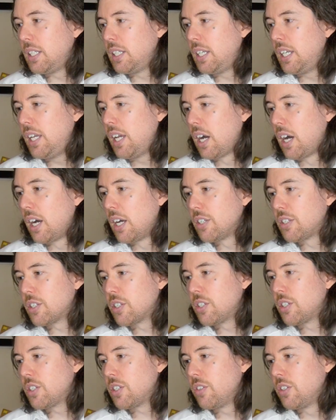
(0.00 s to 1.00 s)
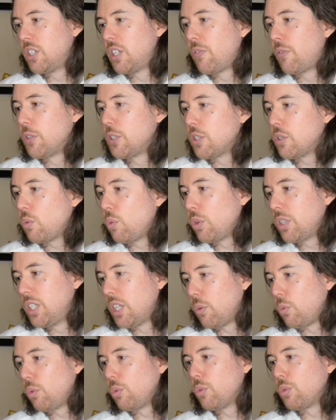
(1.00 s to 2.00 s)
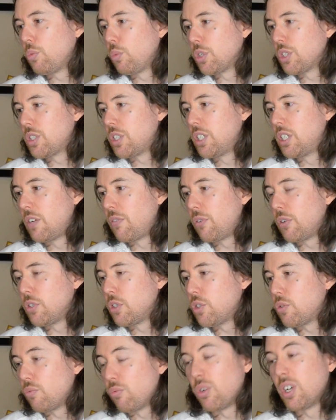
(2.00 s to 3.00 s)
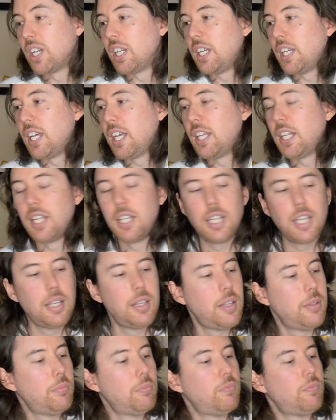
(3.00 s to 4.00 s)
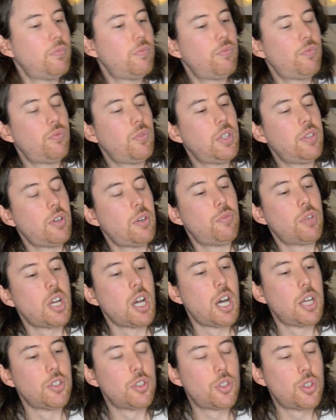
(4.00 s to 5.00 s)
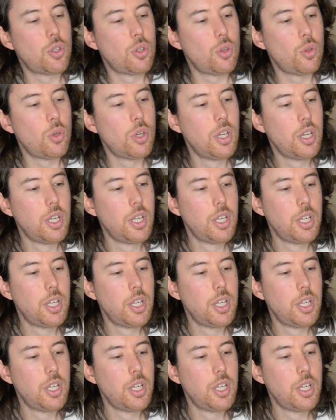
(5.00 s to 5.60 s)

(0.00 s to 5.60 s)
he asks the difference, what's the difference really in regards to